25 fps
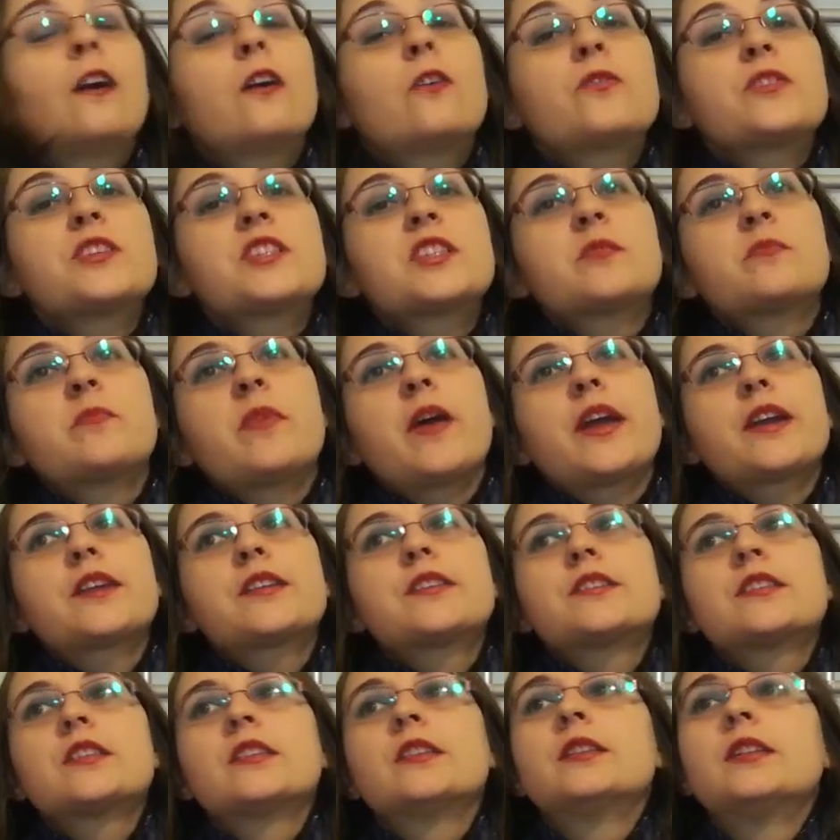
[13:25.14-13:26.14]

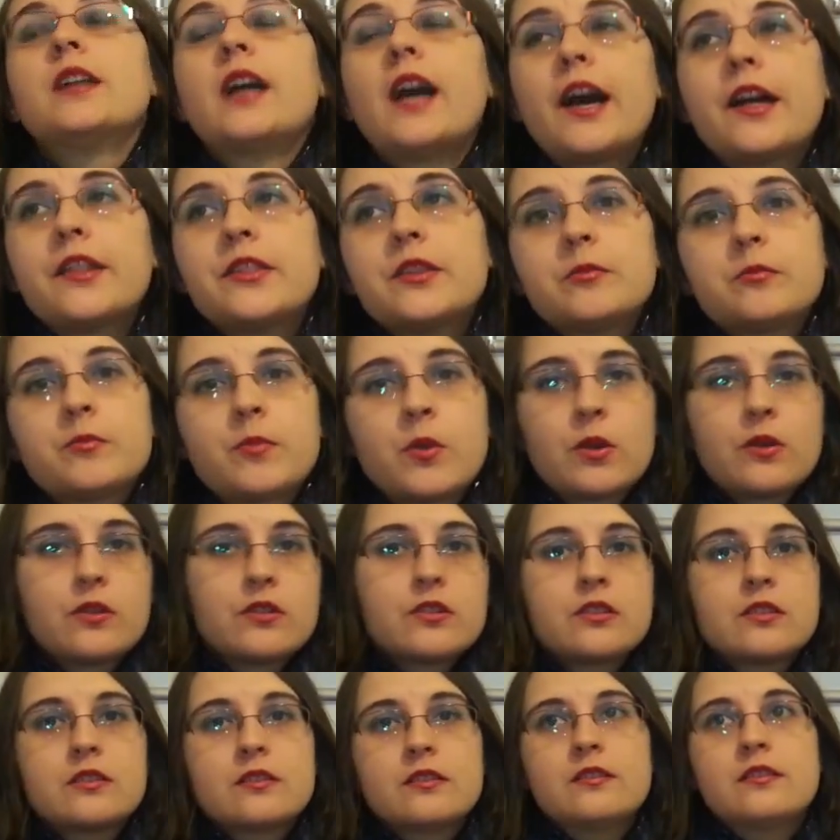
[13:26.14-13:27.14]
Respect other
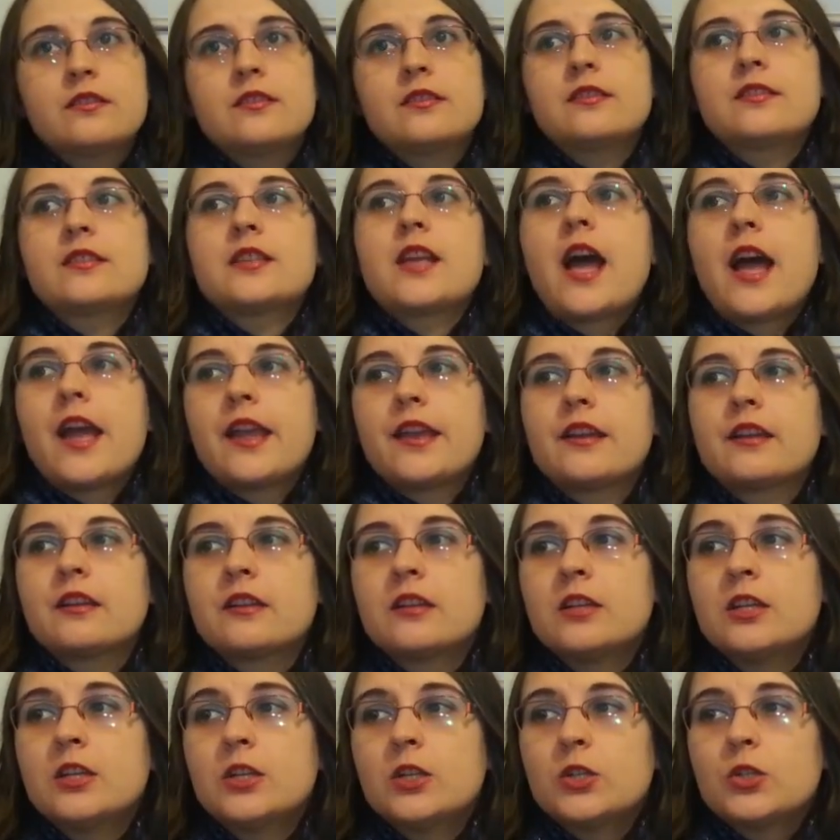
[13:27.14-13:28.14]
person's
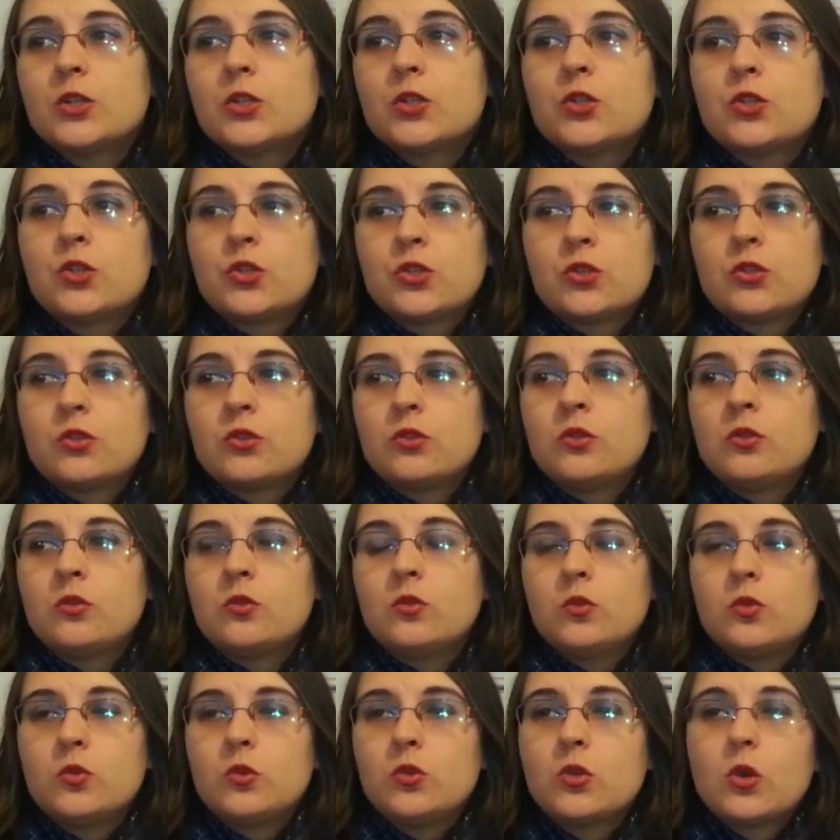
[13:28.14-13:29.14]
desire to
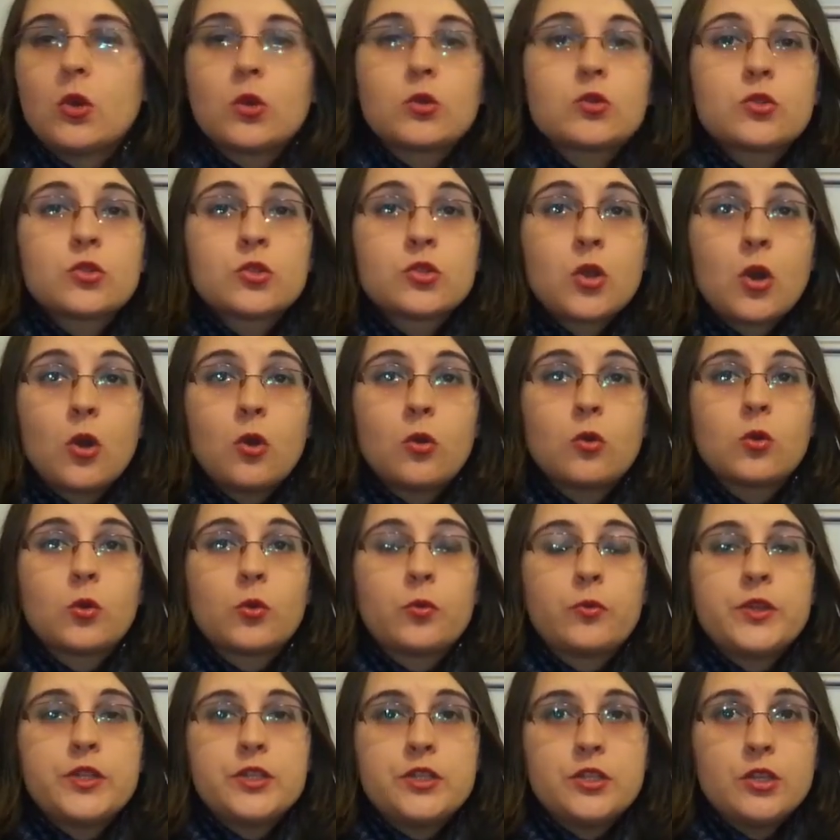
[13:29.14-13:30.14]
not talk
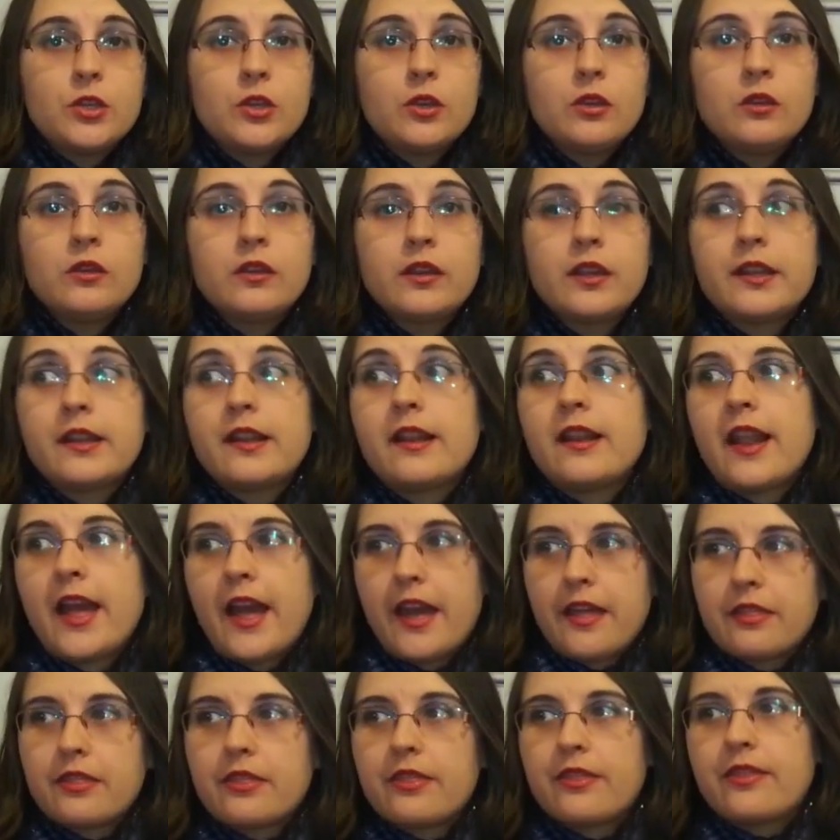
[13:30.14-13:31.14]
with you in
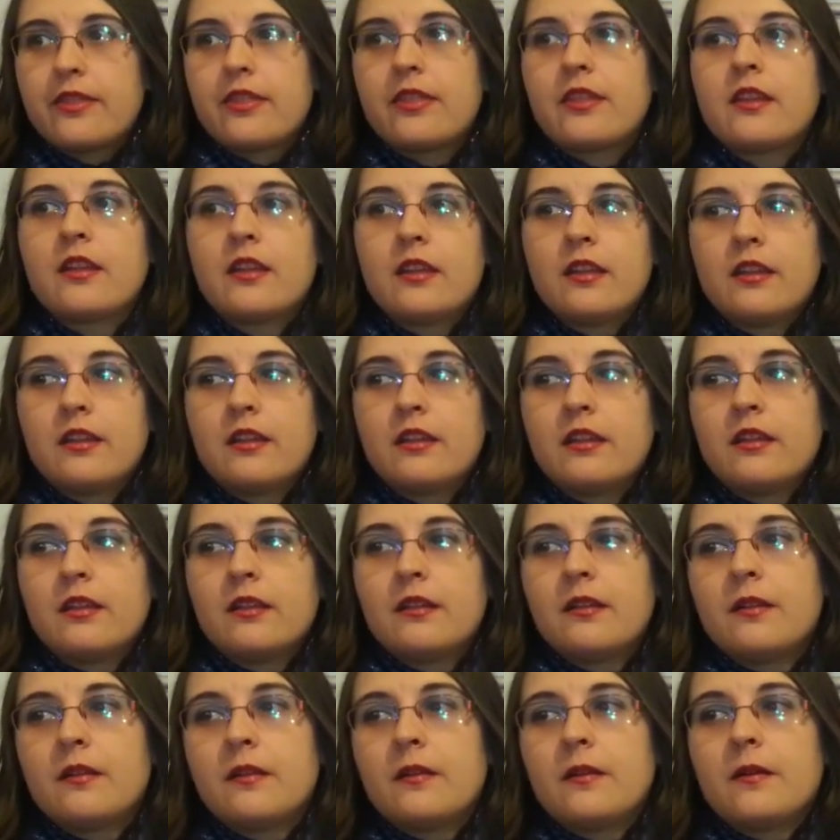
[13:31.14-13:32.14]
length
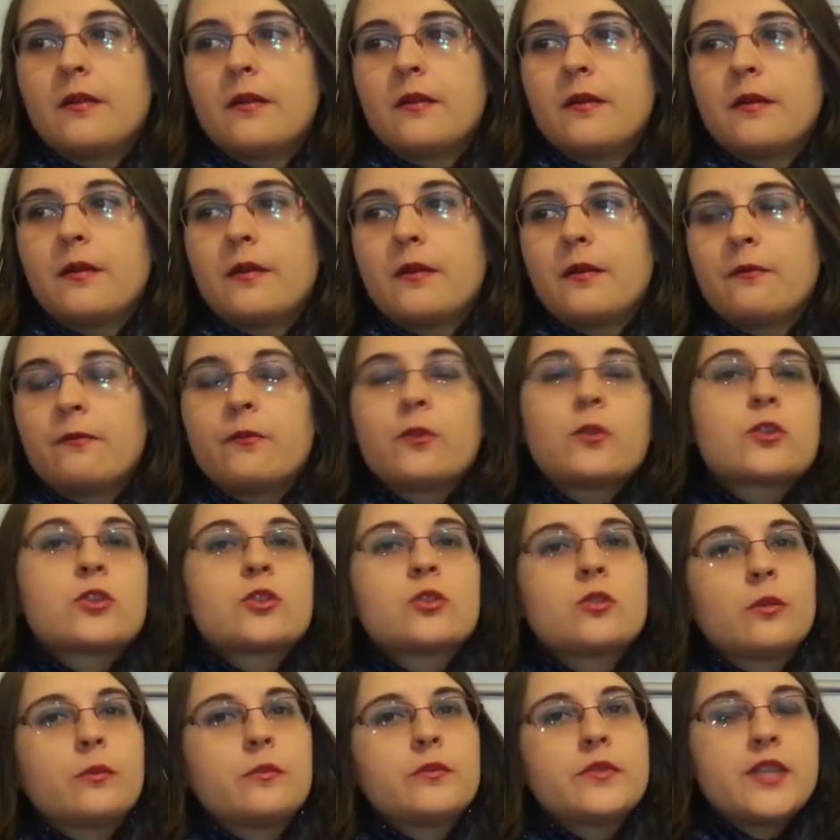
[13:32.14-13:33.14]
for
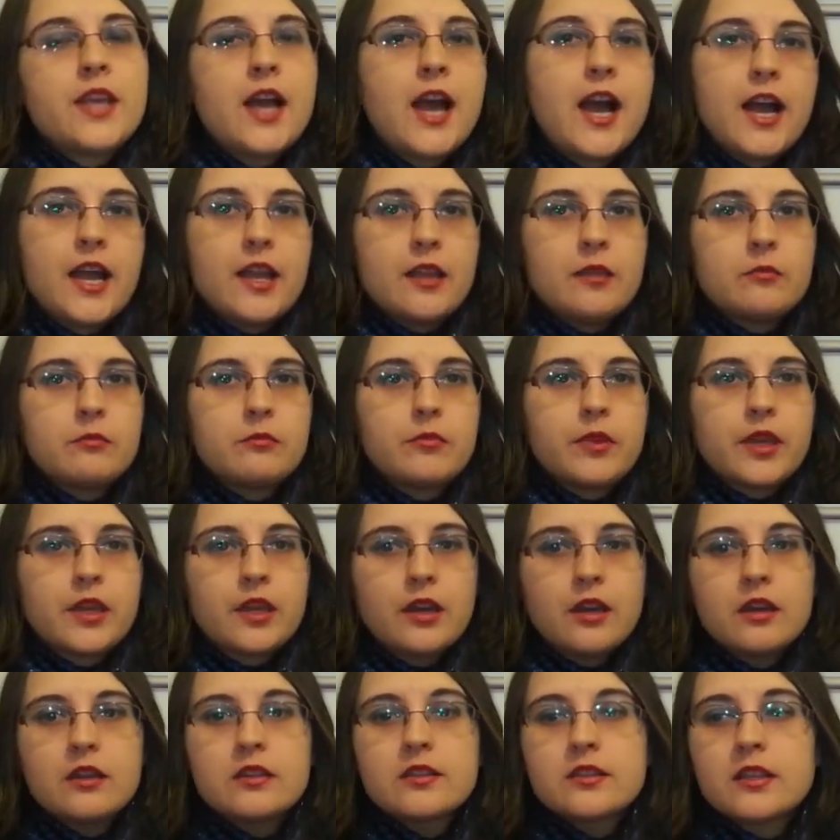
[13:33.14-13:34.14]
some time,
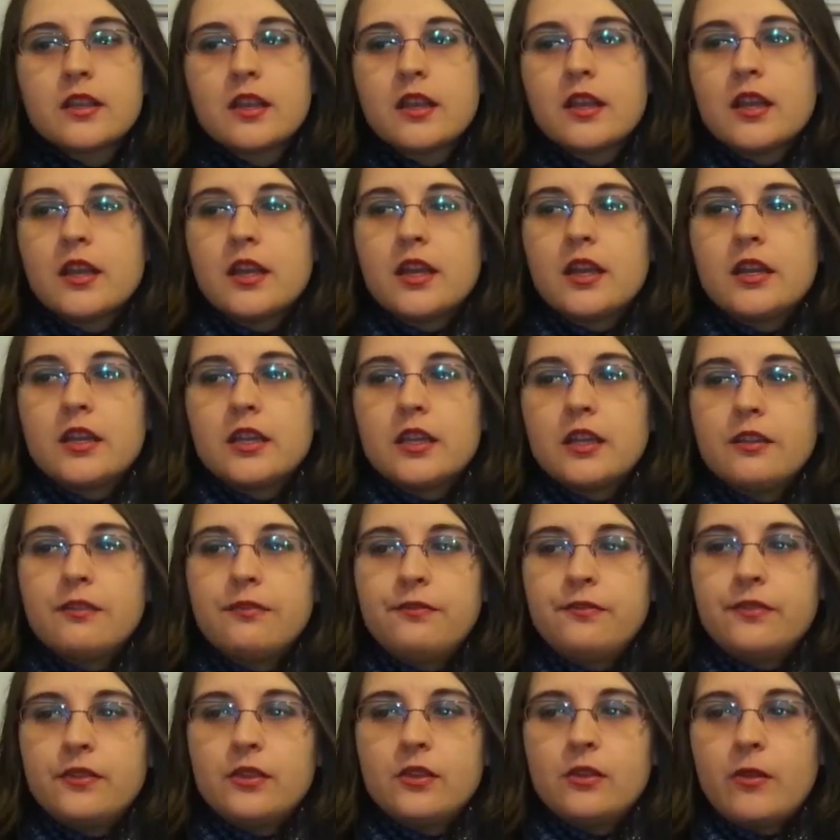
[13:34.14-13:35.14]
because
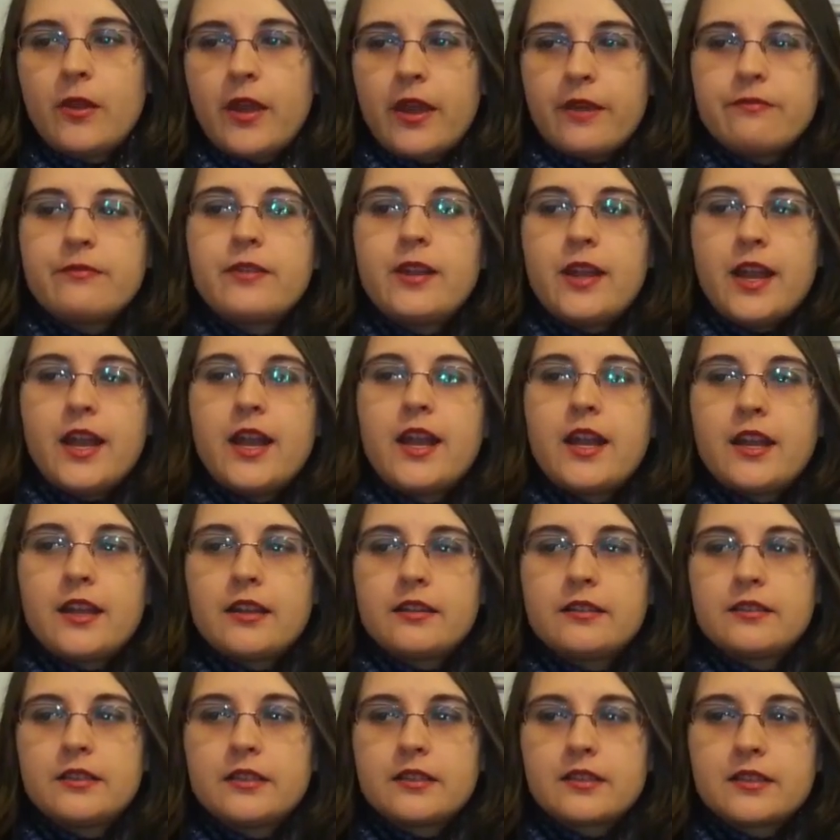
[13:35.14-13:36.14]
if you ever had